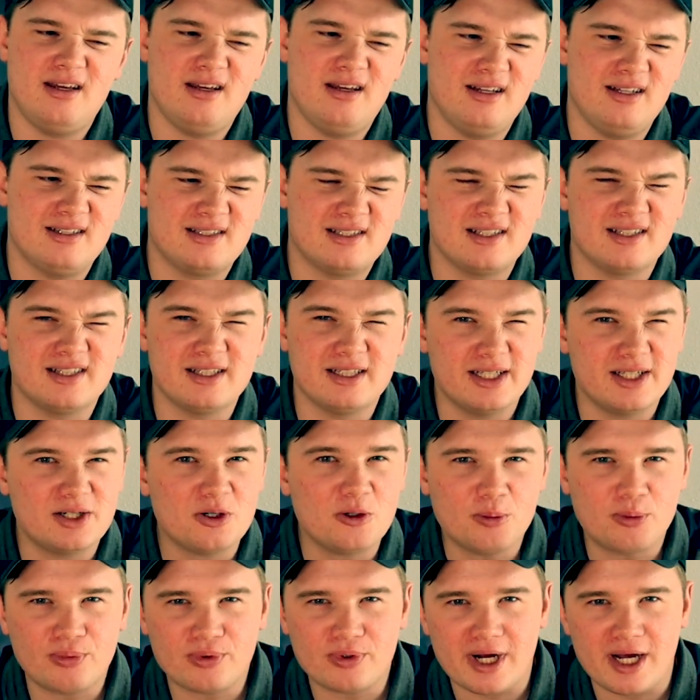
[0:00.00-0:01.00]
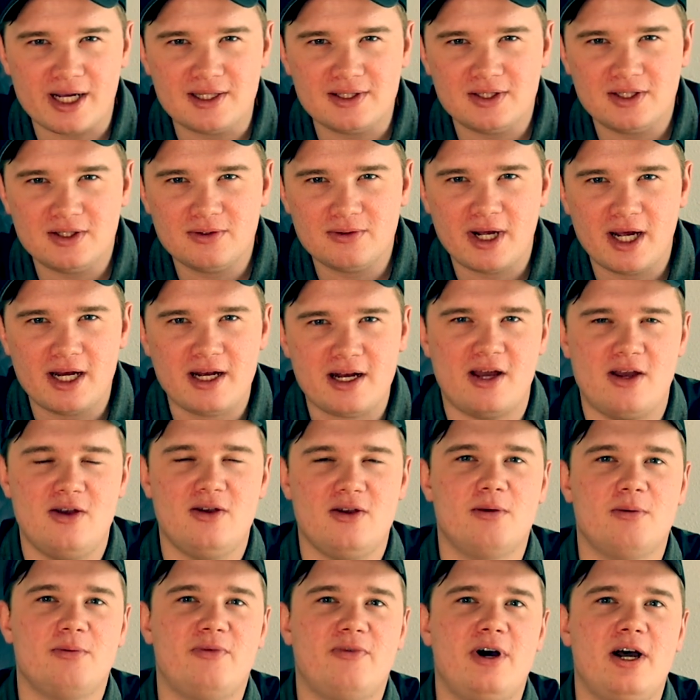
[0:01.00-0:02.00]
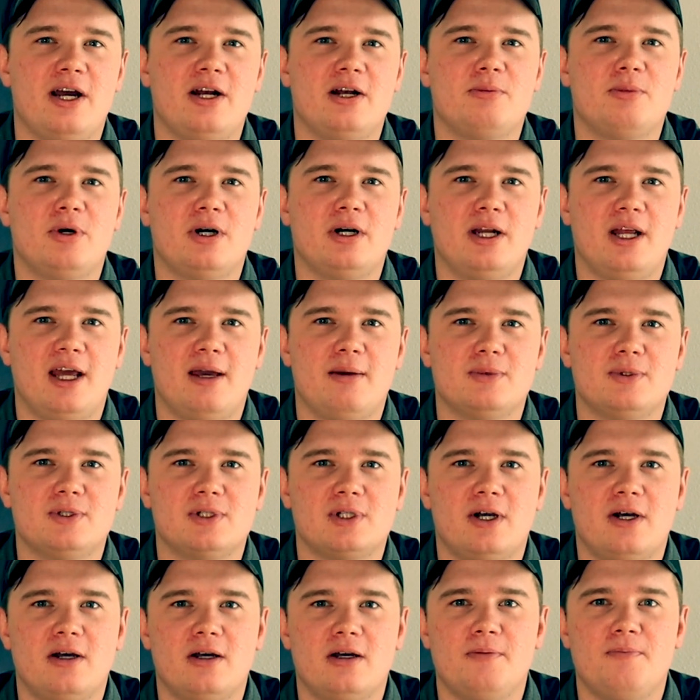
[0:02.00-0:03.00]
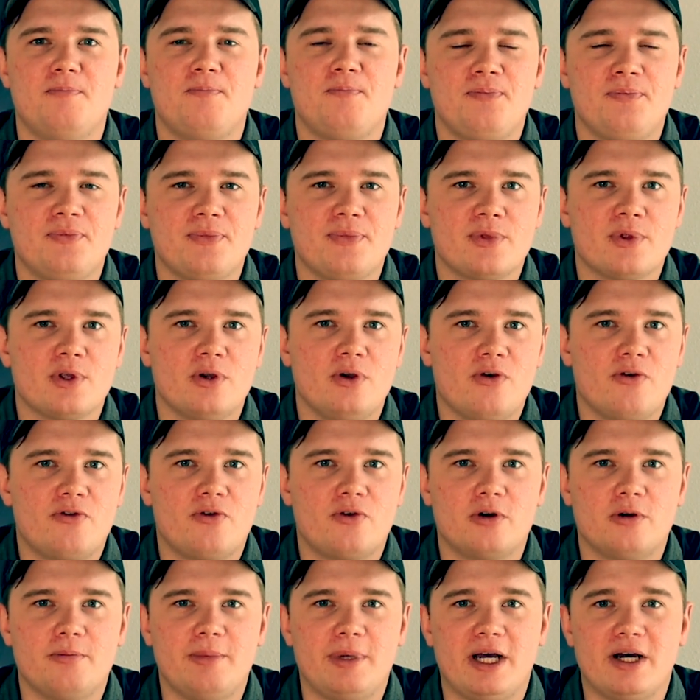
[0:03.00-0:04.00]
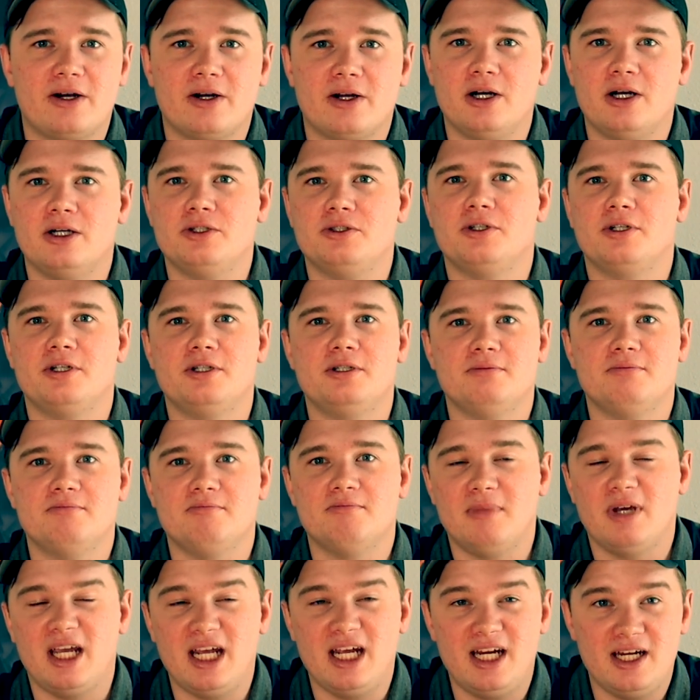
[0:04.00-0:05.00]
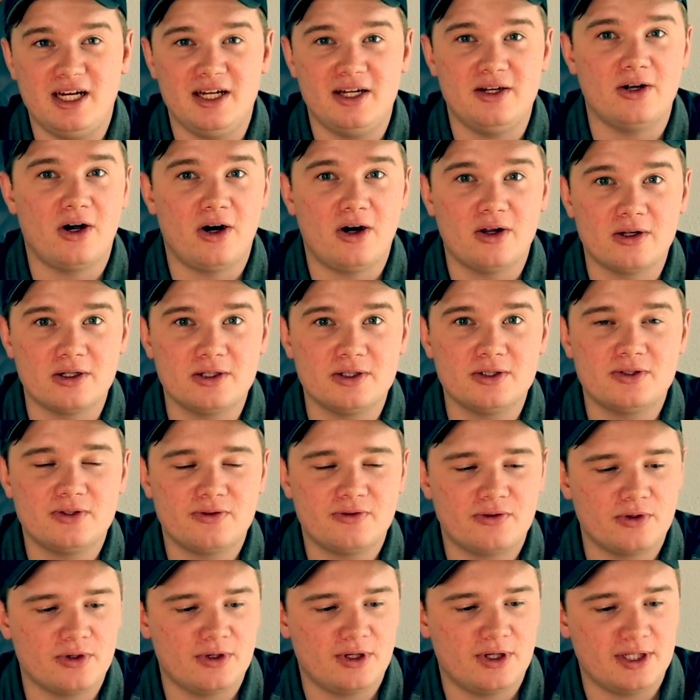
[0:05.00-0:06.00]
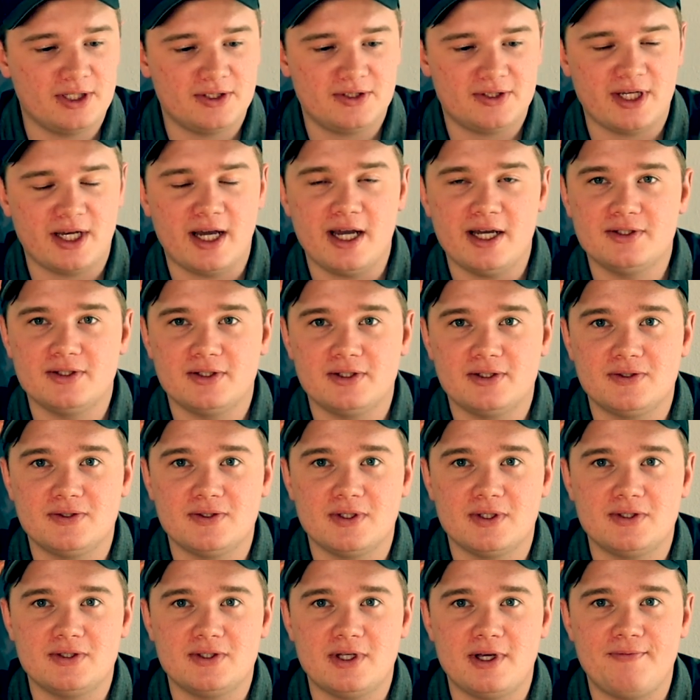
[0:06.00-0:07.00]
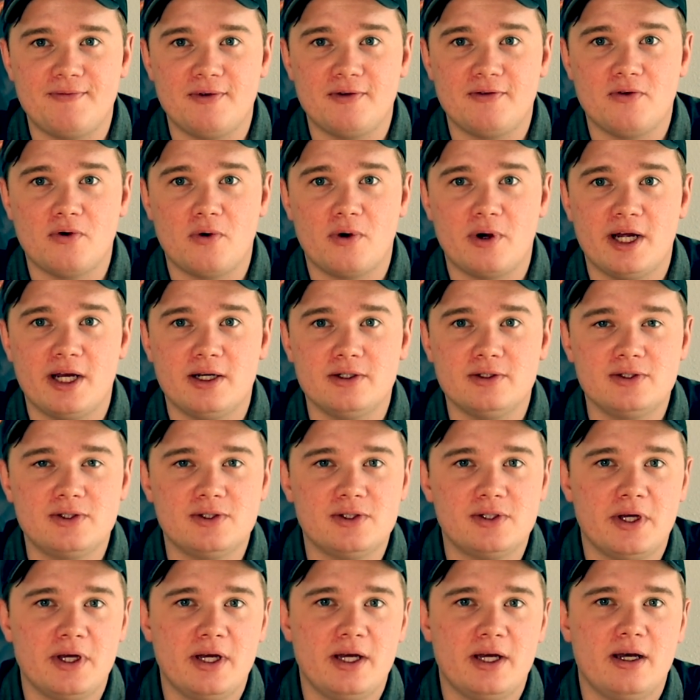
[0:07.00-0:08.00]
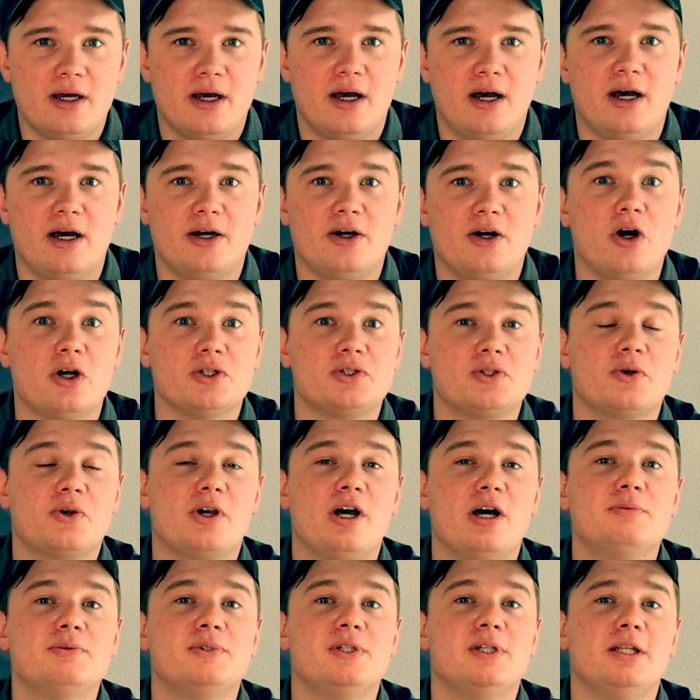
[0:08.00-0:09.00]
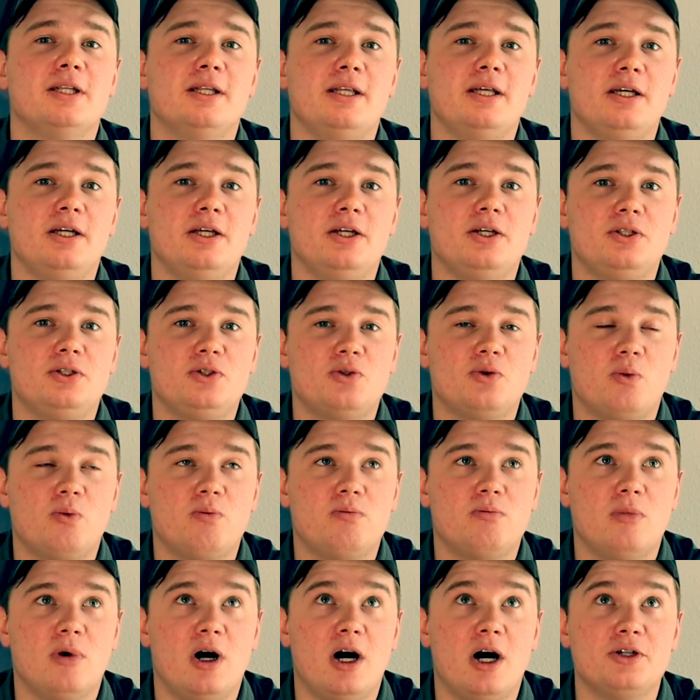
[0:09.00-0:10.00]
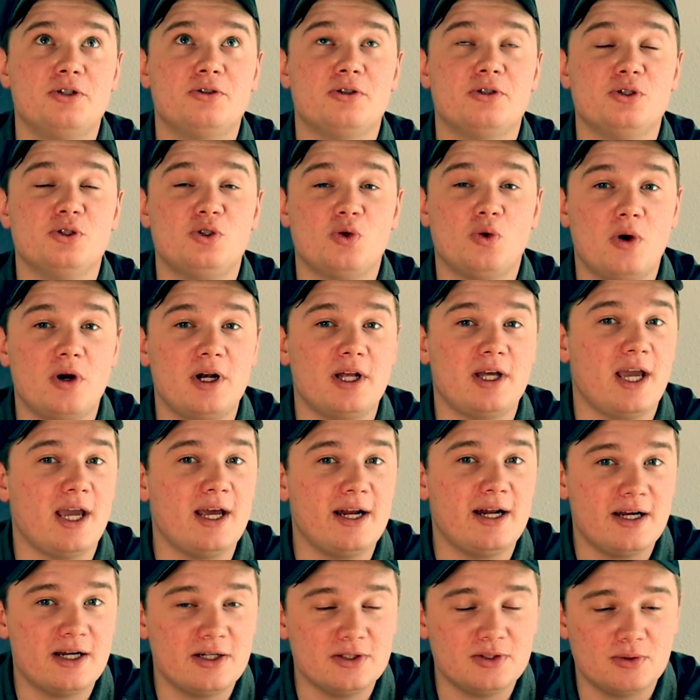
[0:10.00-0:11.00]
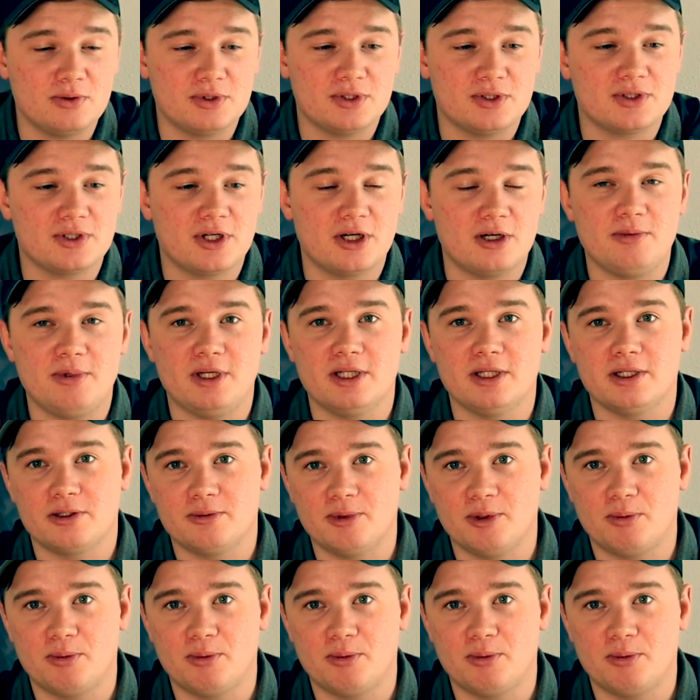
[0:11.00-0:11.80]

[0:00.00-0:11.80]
It's a little pricey right now. You can find them on Amazon for about $180 for this size. This is the 74 ounce. Also comes in the 128 ounce, which is going to be a little